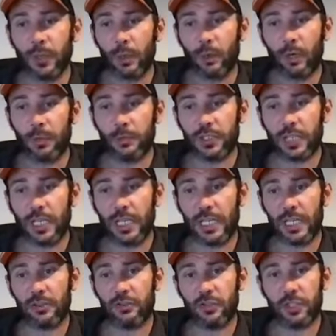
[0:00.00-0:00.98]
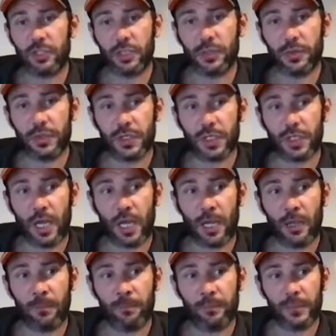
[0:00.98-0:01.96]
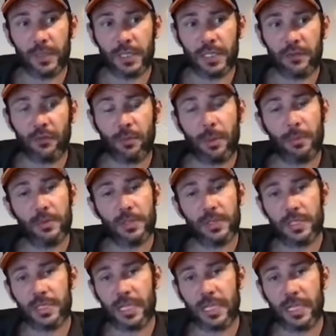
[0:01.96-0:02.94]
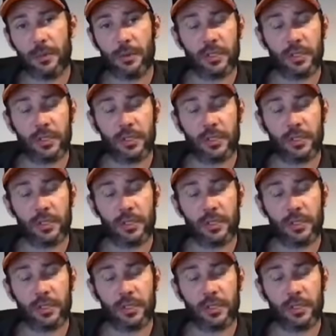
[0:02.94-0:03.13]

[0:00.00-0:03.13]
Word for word: where I'm just going to introduce um, different members of the team.